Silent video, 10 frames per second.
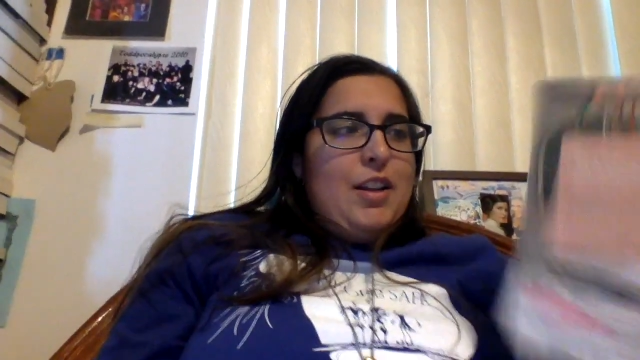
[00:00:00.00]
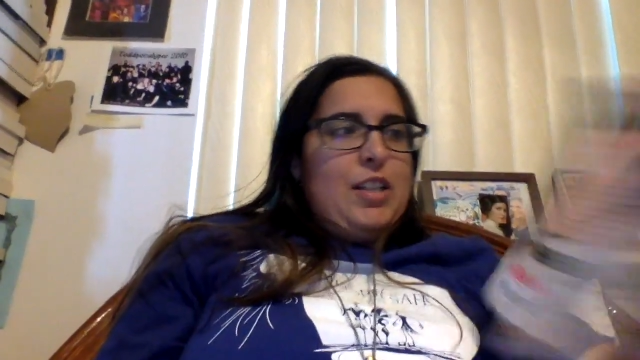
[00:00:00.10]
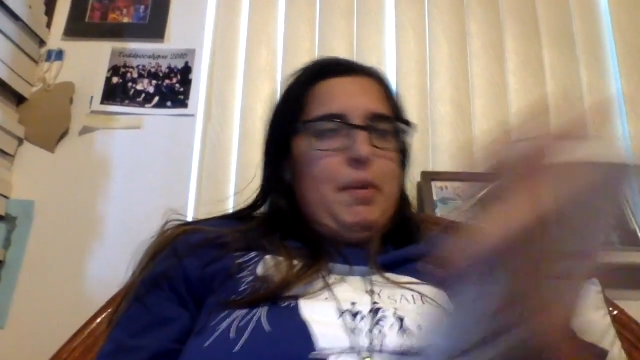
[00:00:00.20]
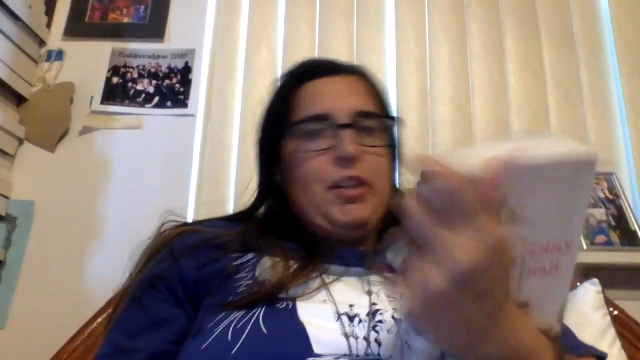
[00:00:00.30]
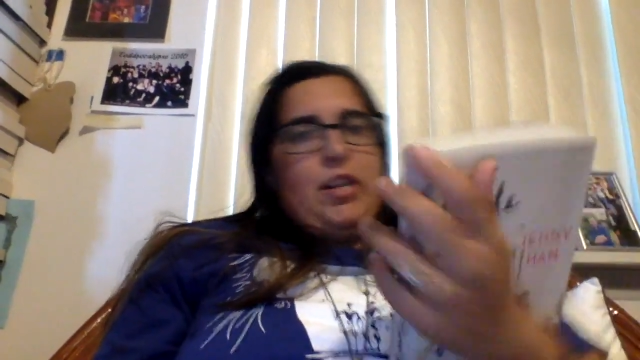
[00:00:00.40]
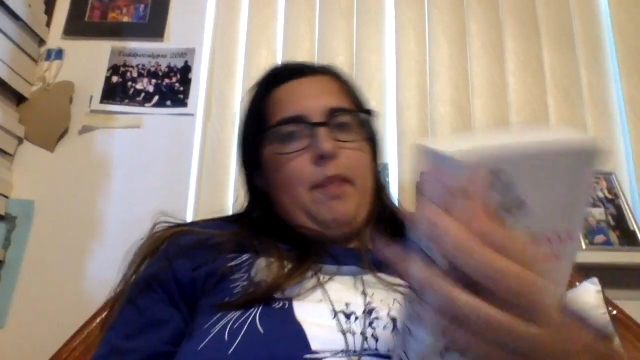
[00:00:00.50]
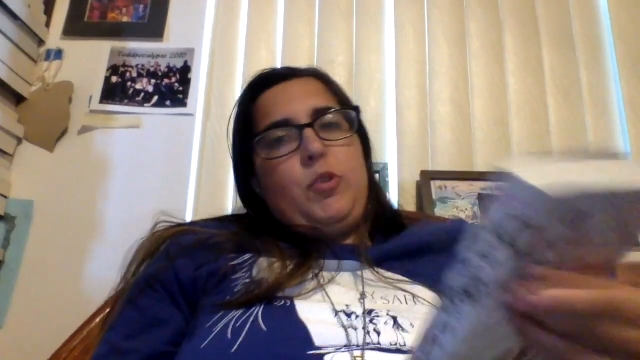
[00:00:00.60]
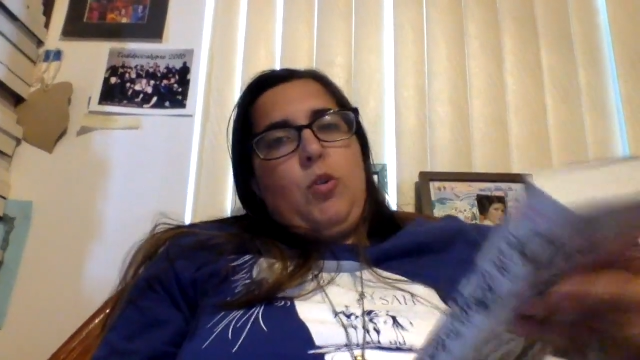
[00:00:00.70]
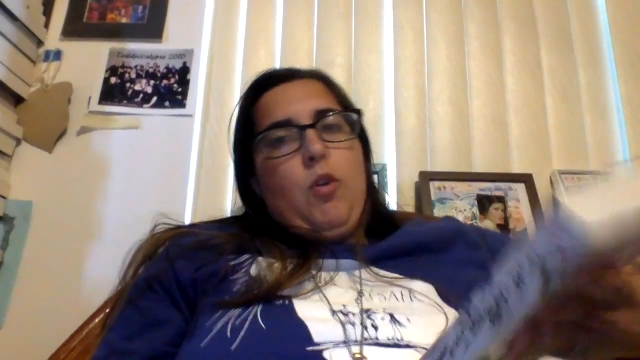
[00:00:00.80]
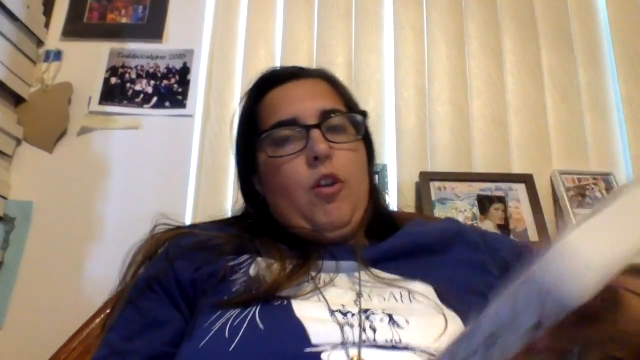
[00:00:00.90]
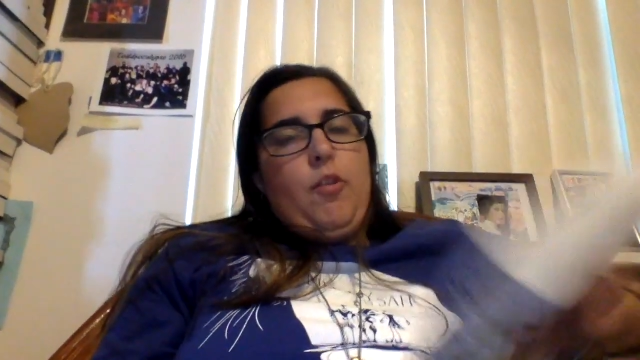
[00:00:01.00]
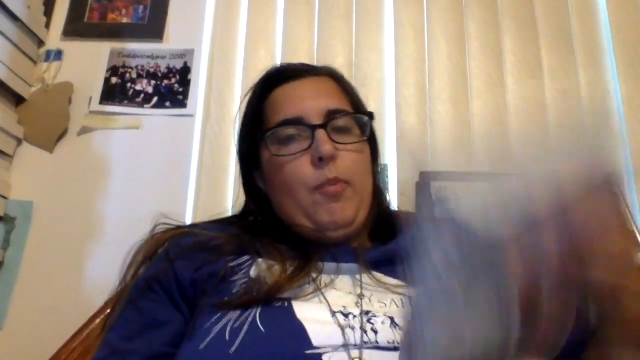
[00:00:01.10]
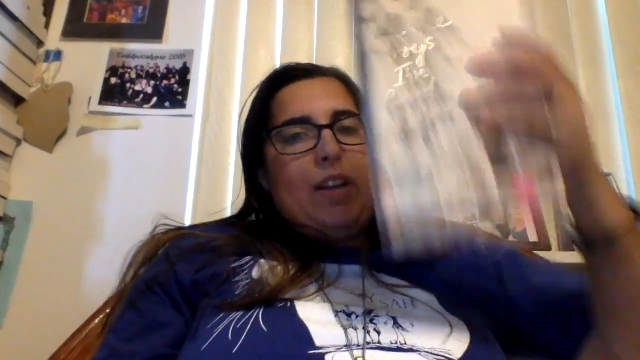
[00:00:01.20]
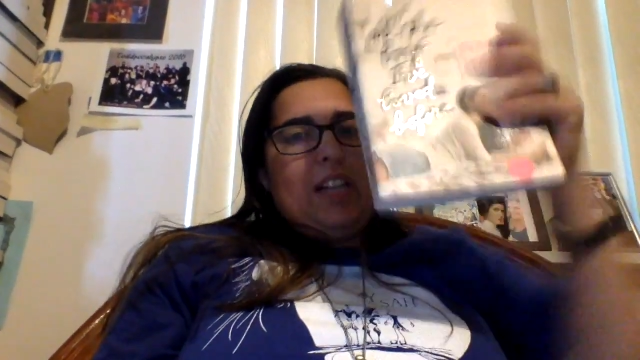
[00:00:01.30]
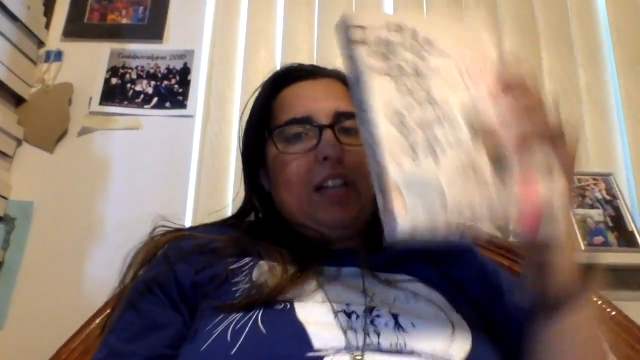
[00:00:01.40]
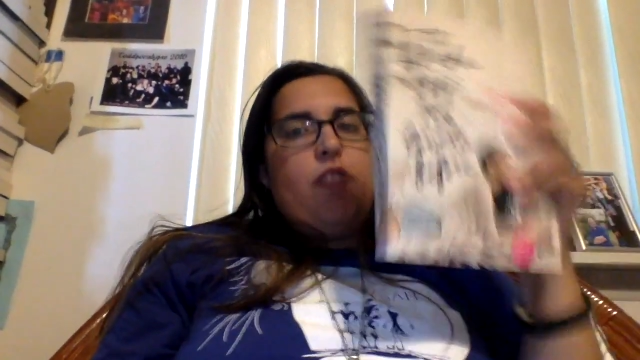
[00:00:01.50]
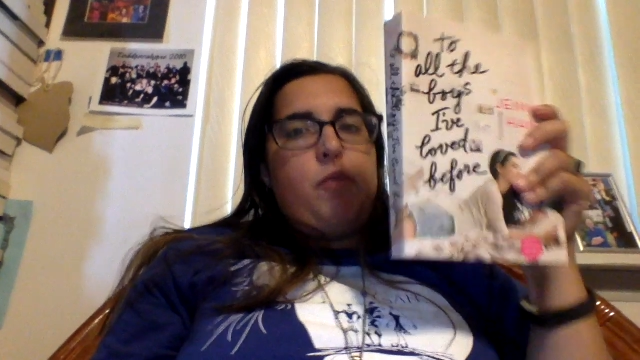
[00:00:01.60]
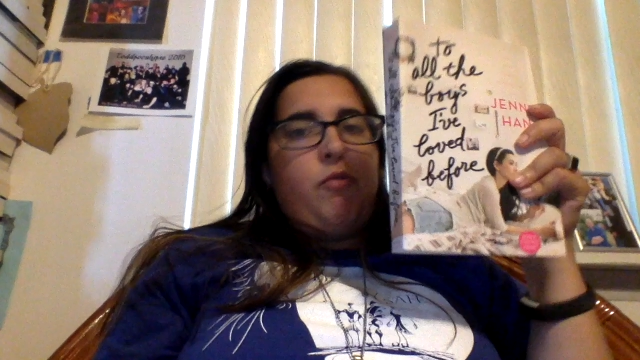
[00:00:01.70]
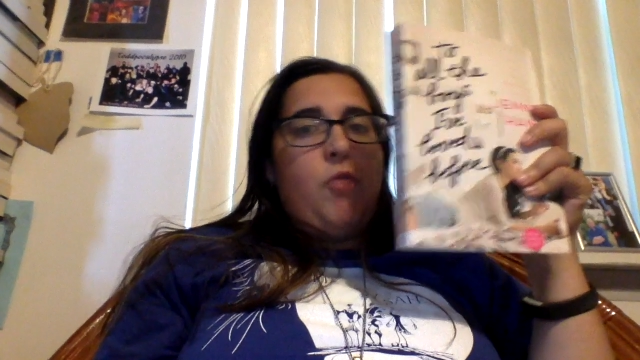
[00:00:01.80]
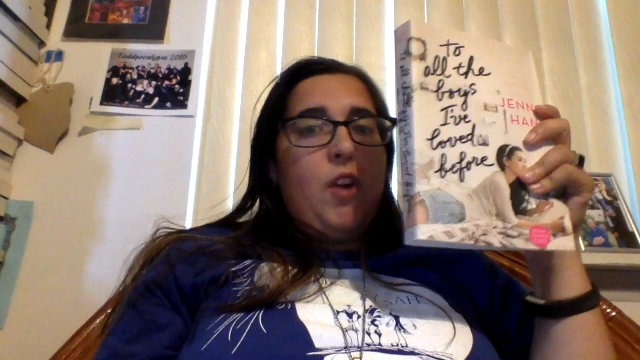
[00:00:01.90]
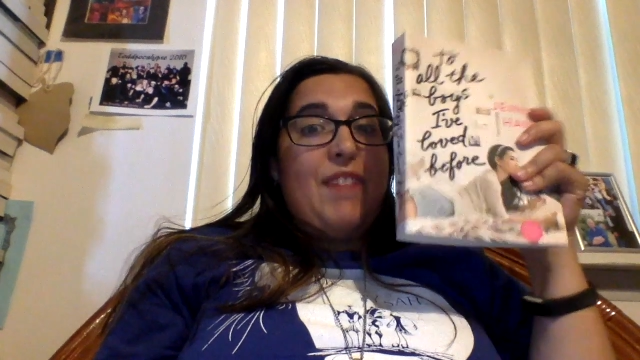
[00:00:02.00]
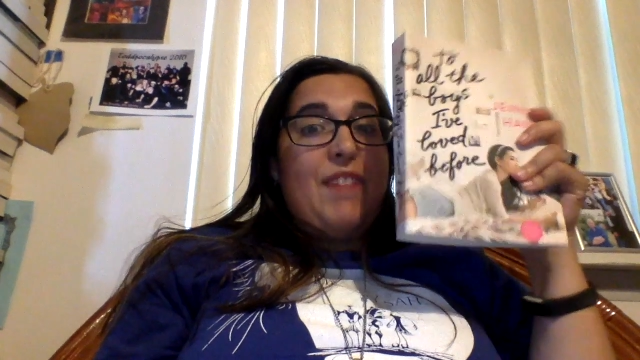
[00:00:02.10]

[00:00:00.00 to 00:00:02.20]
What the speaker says: So I picked up To All the Boys I Loved Before.